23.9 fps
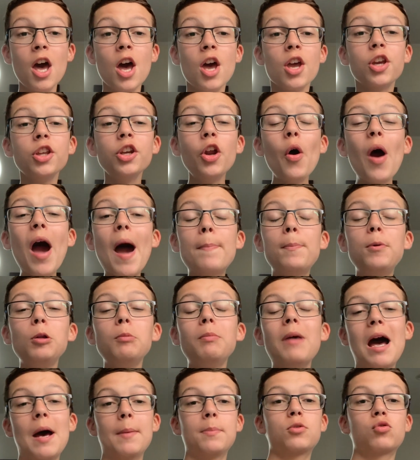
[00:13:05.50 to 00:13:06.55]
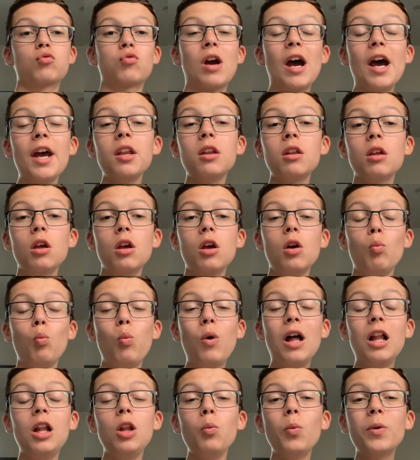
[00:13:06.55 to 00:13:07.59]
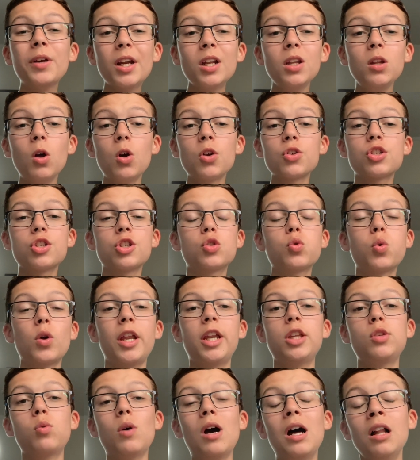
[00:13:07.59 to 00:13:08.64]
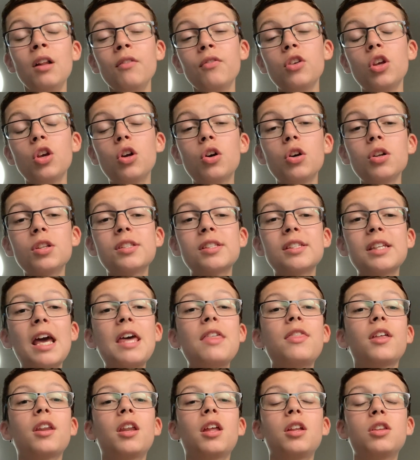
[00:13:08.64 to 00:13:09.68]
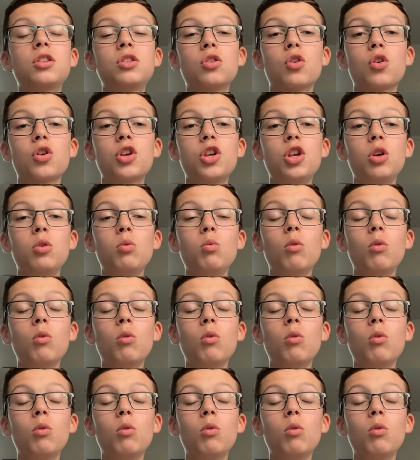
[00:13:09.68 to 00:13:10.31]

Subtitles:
You know Apple Maps, right? Well, when it launched in 2012, you could say that it took you